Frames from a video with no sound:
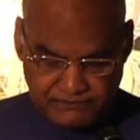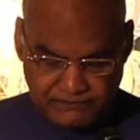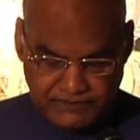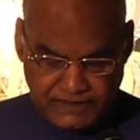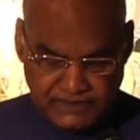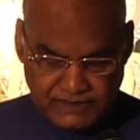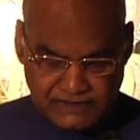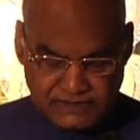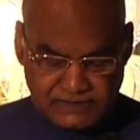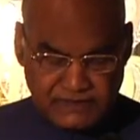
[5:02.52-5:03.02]

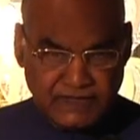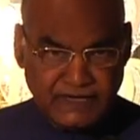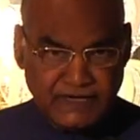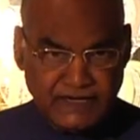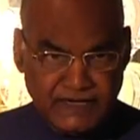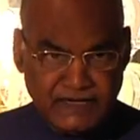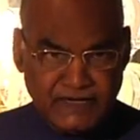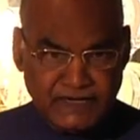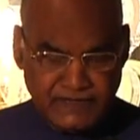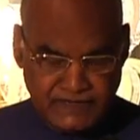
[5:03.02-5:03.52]
that is
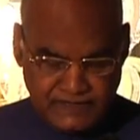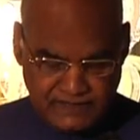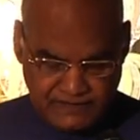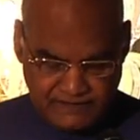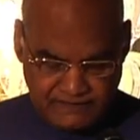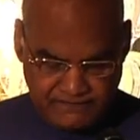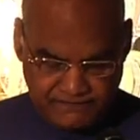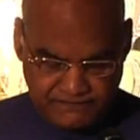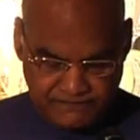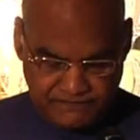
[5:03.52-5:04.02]
Clean
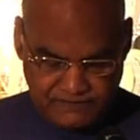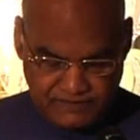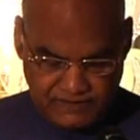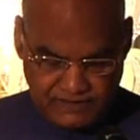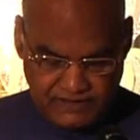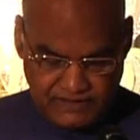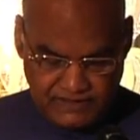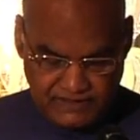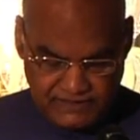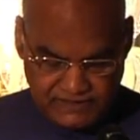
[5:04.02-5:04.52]
India,
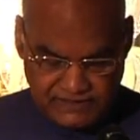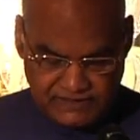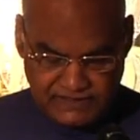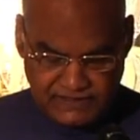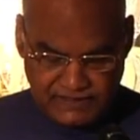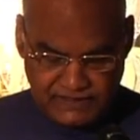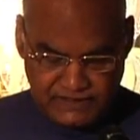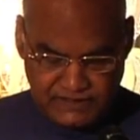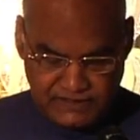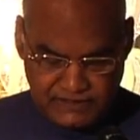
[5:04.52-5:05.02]

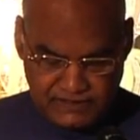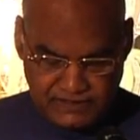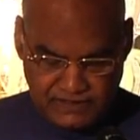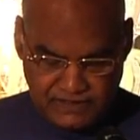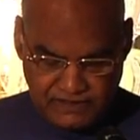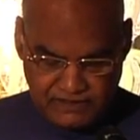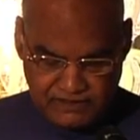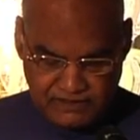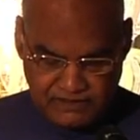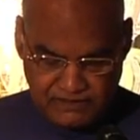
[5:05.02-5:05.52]
Skill
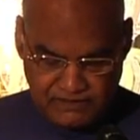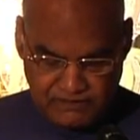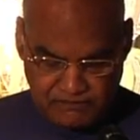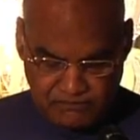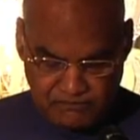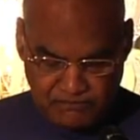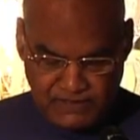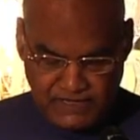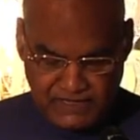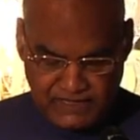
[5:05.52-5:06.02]
India,
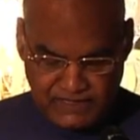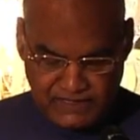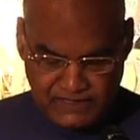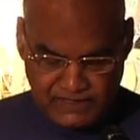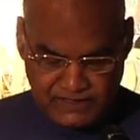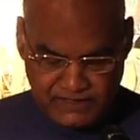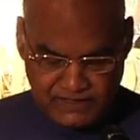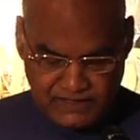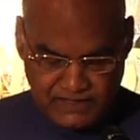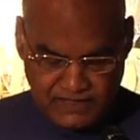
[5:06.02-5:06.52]
Make in
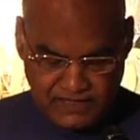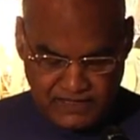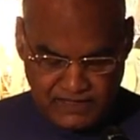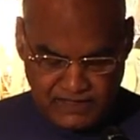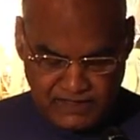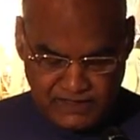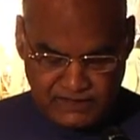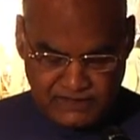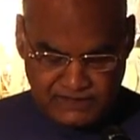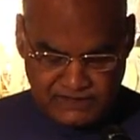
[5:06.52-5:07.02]
India,
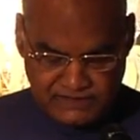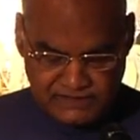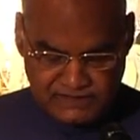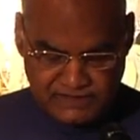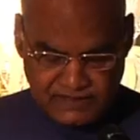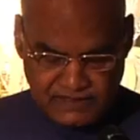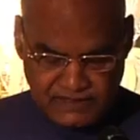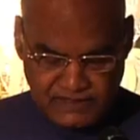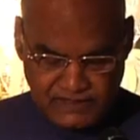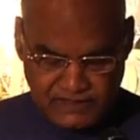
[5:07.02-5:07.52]
and
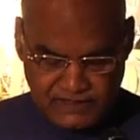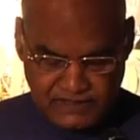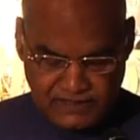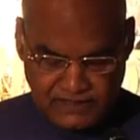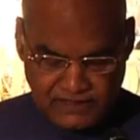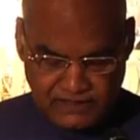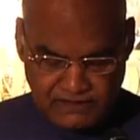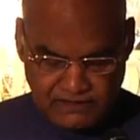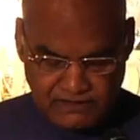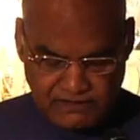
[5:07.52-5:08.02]
Digital
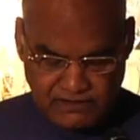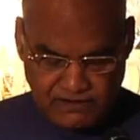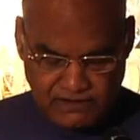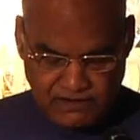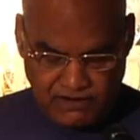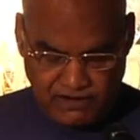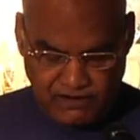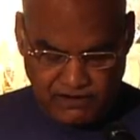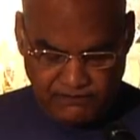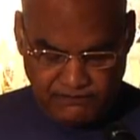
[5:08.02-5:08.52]
India,
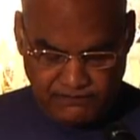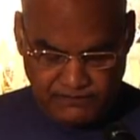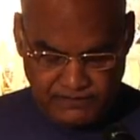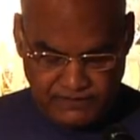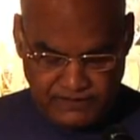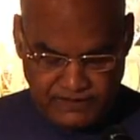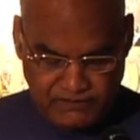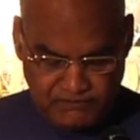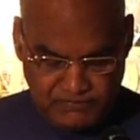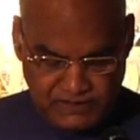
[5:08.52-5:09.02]

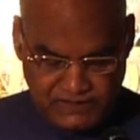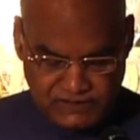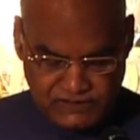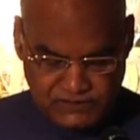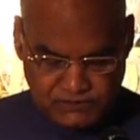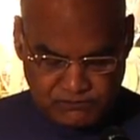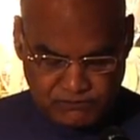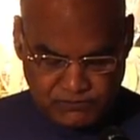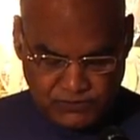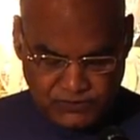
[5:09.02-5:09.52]
offer
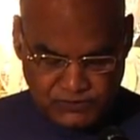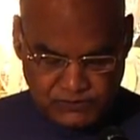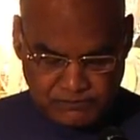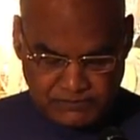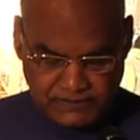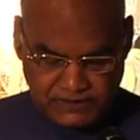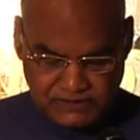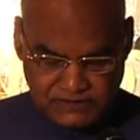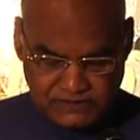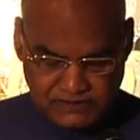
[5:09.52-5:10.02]
immense
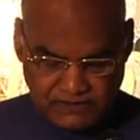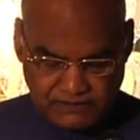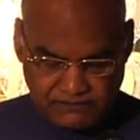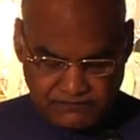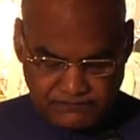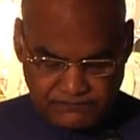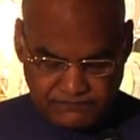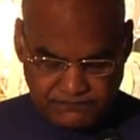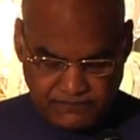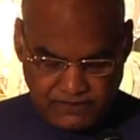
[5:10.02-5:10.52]
prospects of,
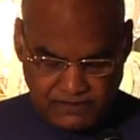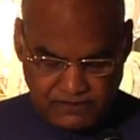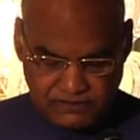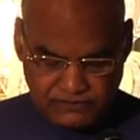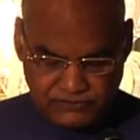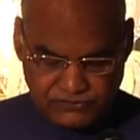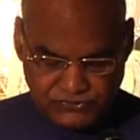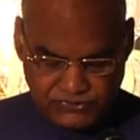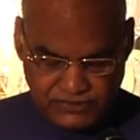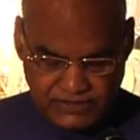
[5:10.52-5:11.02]

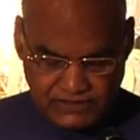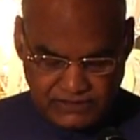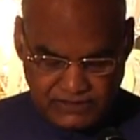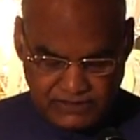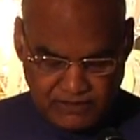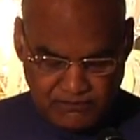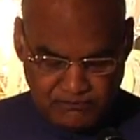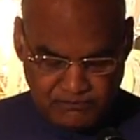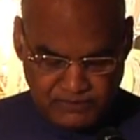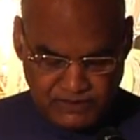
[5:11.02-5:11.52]
for Czech
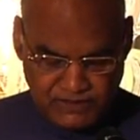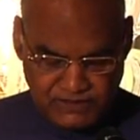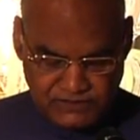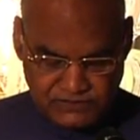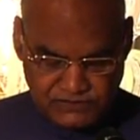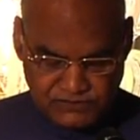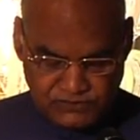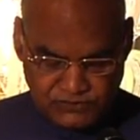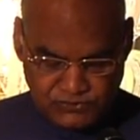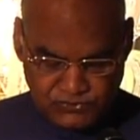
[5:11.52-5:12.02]

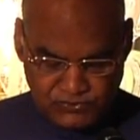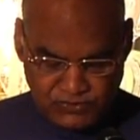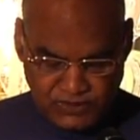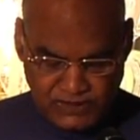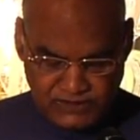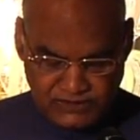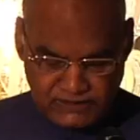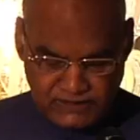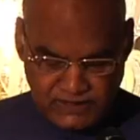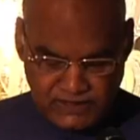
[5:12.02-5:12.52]
companies to
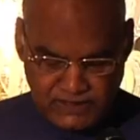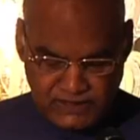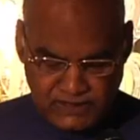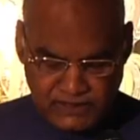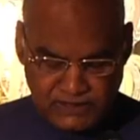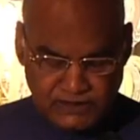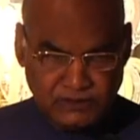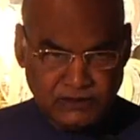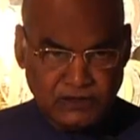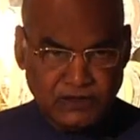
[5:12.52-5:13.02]
join the
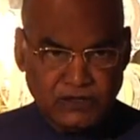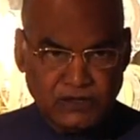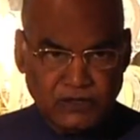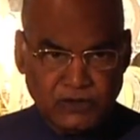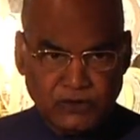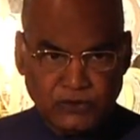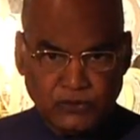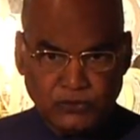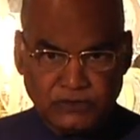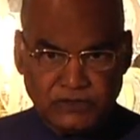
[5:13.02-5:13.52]
Indian
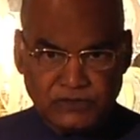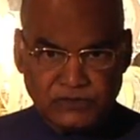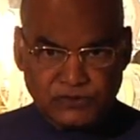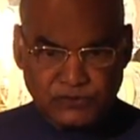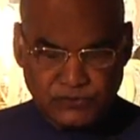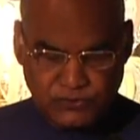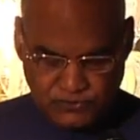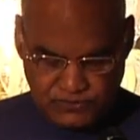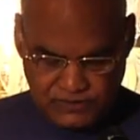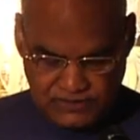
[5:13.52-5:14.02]
growth
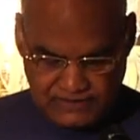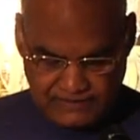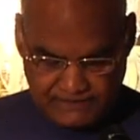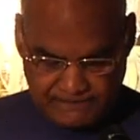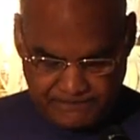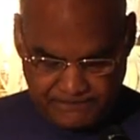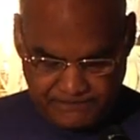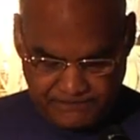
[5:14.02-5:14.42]
story.